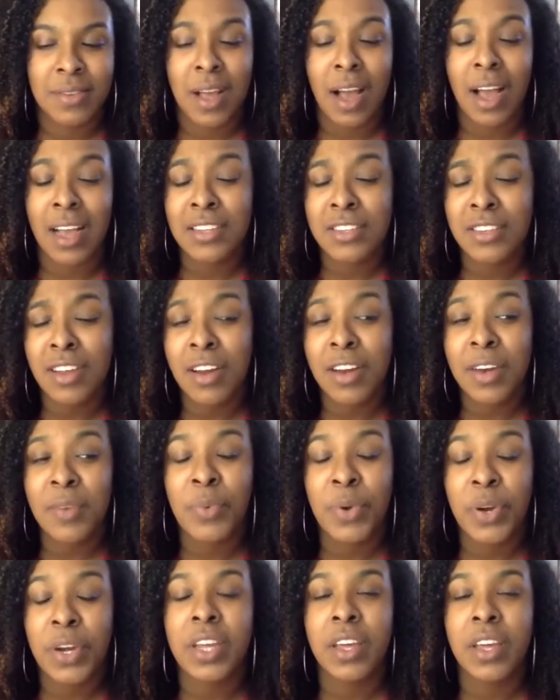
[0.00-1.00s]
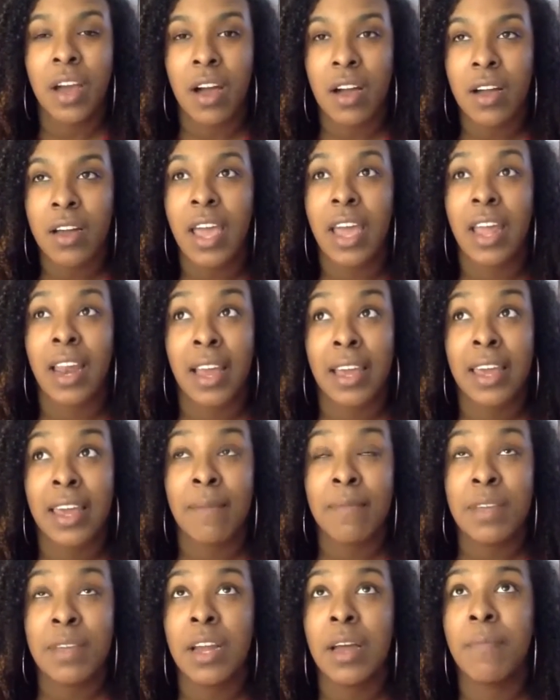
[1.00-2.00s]
I started pretty young and I
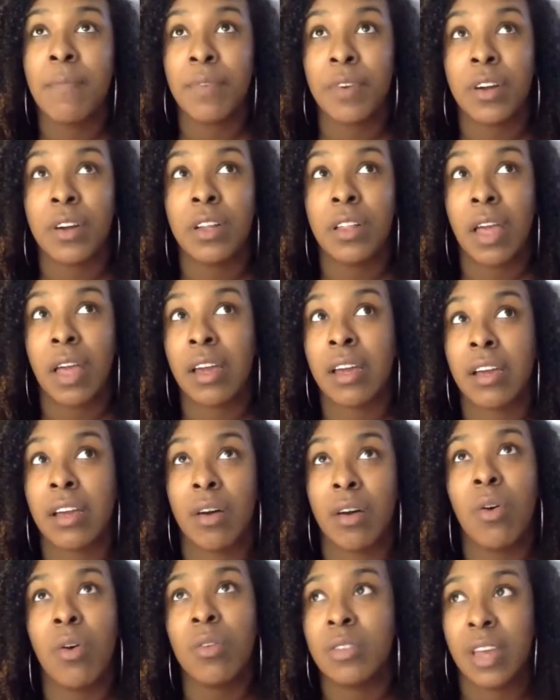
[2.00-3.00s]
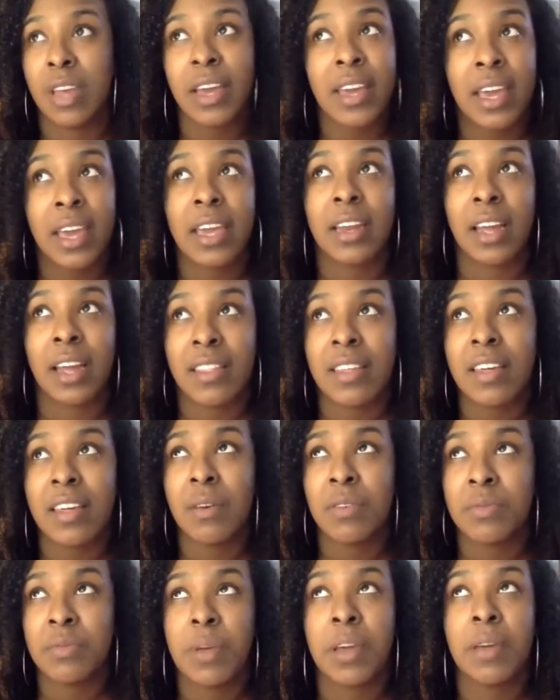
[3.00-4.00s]
kept it up for like a whole decade. I think I
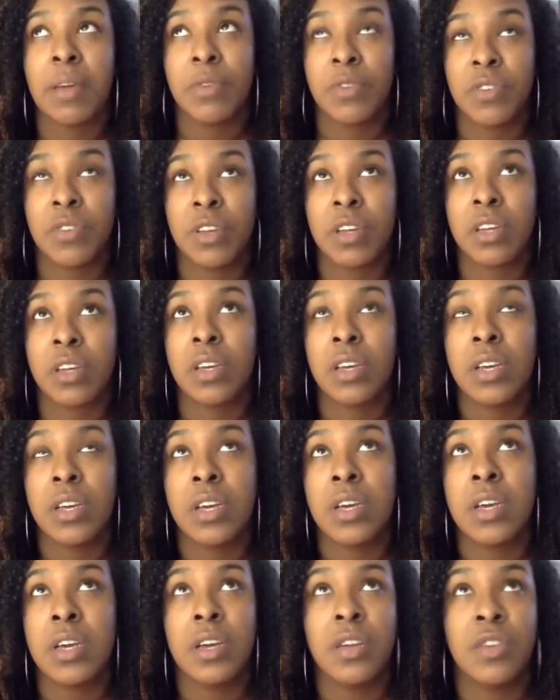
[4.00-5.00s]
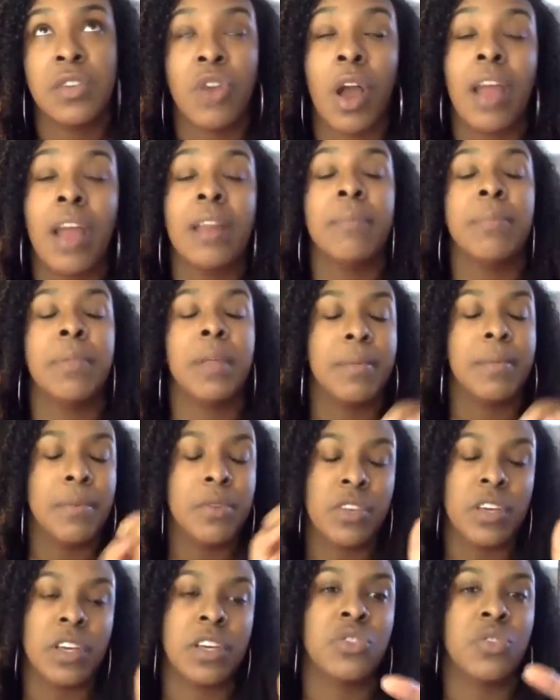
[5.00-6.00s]
was playing music, trying to play
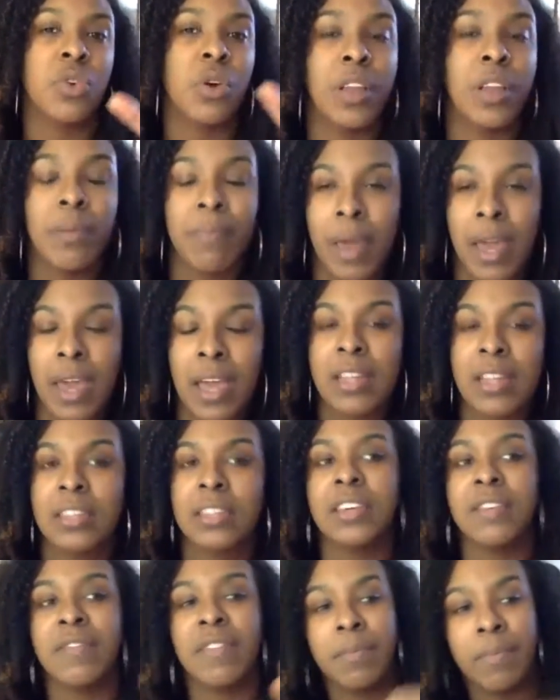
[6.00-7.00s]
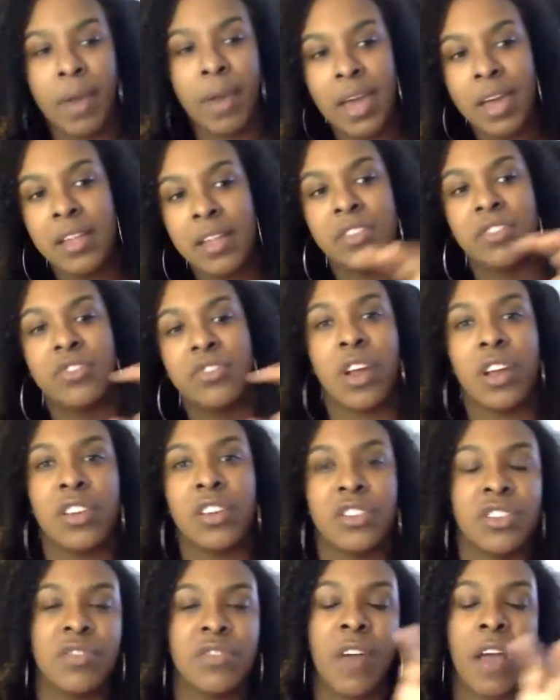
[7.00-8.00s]
music, joining bands, leaving bands, trying to
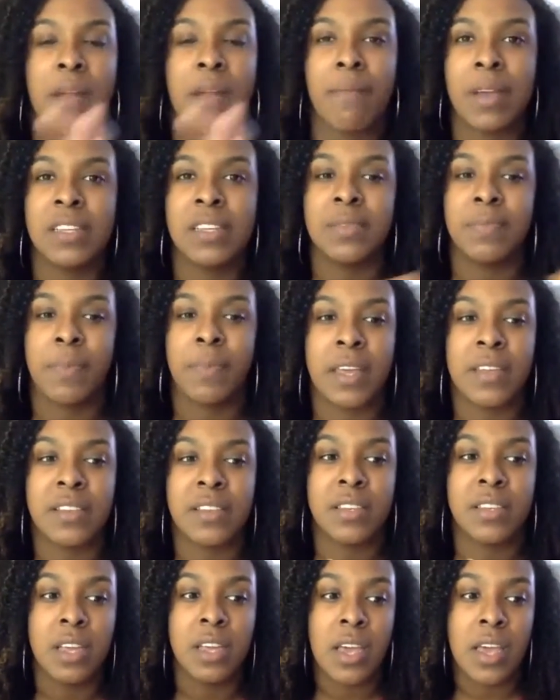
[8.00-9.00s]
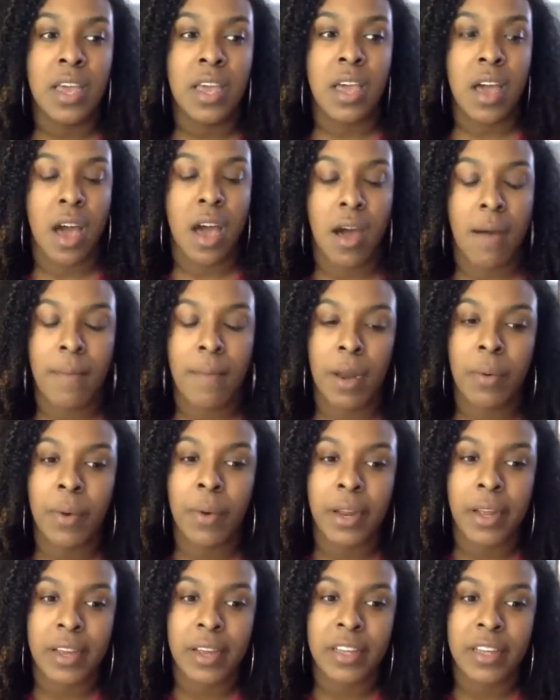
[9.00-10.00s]
just find my space and a
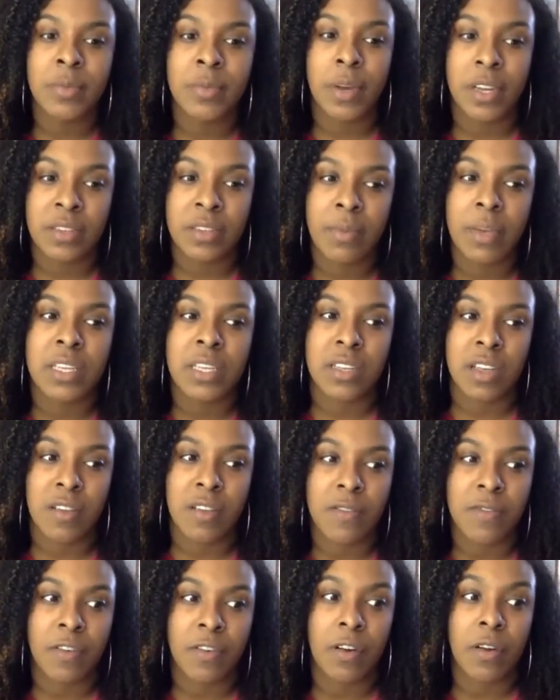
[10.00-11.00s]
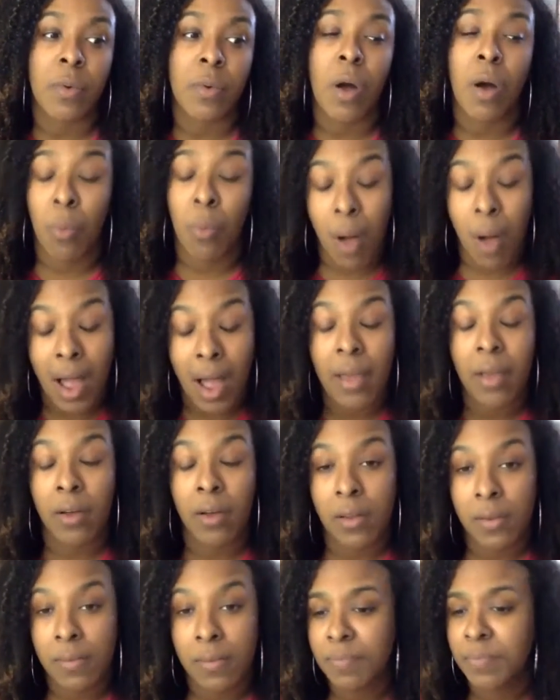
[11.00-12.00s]
way to express myself for a
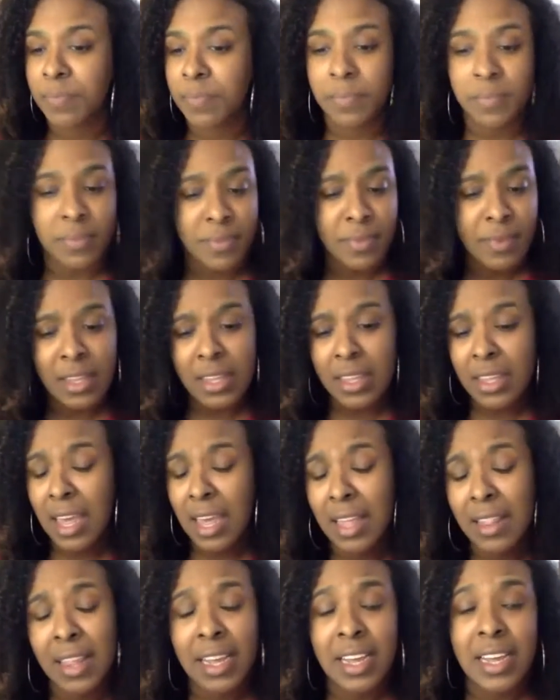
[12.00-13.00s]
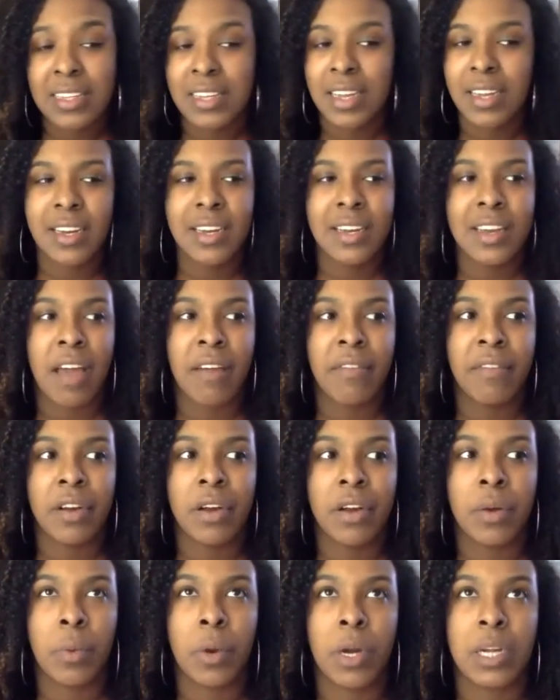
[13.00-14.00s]
while. And like I said, it
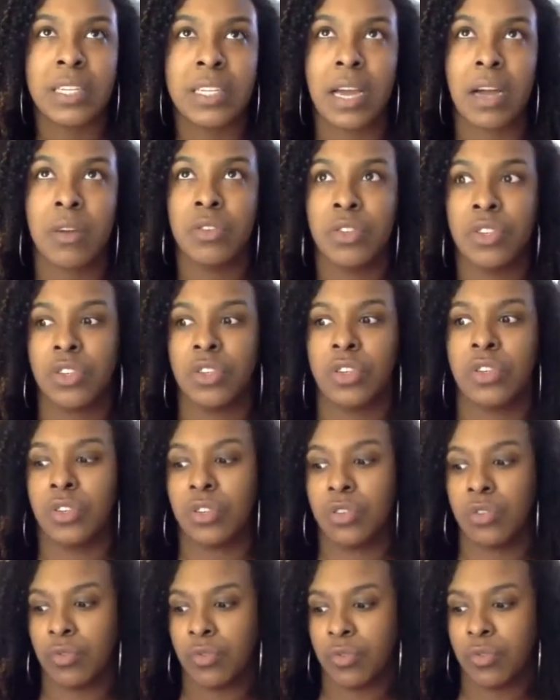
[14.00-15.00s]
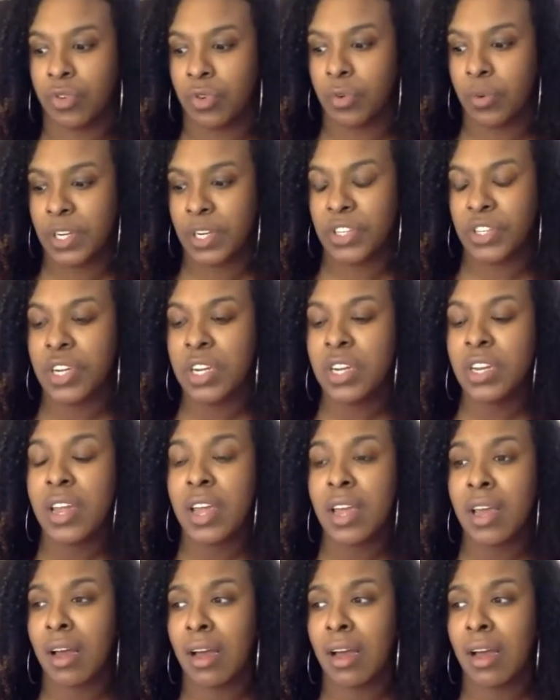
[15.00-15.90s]
never worked out to fruition.